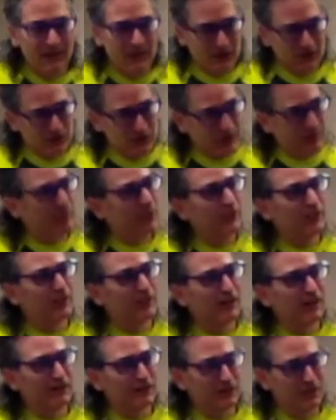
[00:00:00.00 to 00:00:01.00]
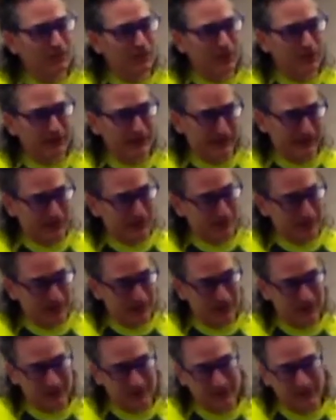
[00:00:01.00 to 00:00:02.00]
You should put it on in the morning,
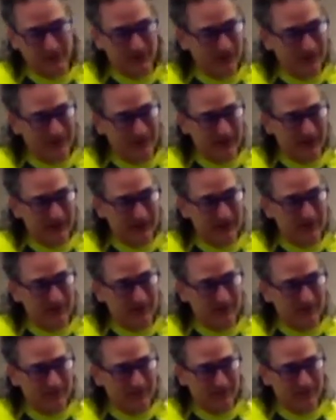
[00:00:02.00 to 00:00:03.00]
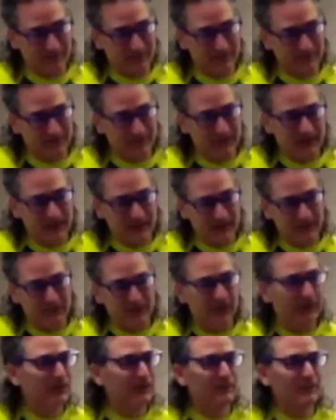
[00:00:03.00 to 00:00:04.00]
especially for your face. And if you're
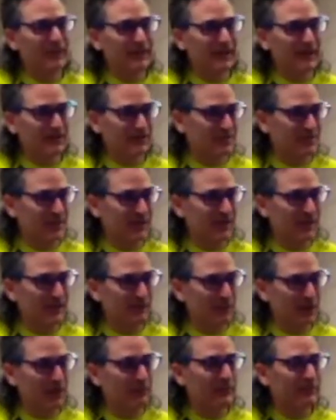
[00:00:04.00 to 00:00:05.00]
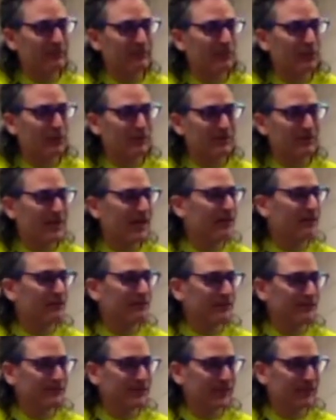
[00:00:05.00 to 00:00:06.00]
going to be outside, probably for more than 10 or
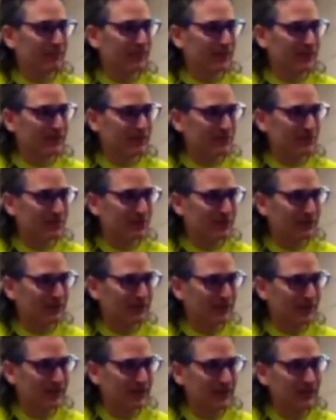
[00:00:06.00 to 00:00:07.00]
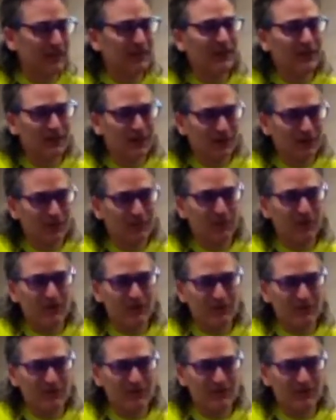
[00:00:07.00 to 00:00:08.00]
15 minutes during the day, the
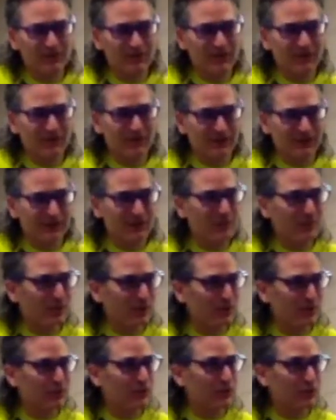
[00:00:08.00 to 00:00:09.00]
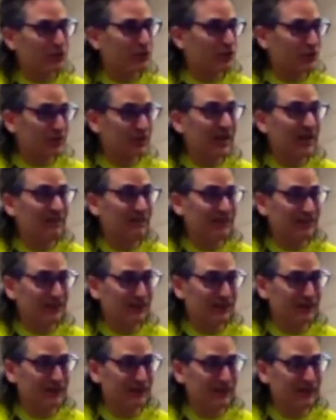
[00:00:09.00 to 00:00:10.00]
parts of you that are exposed should have it on.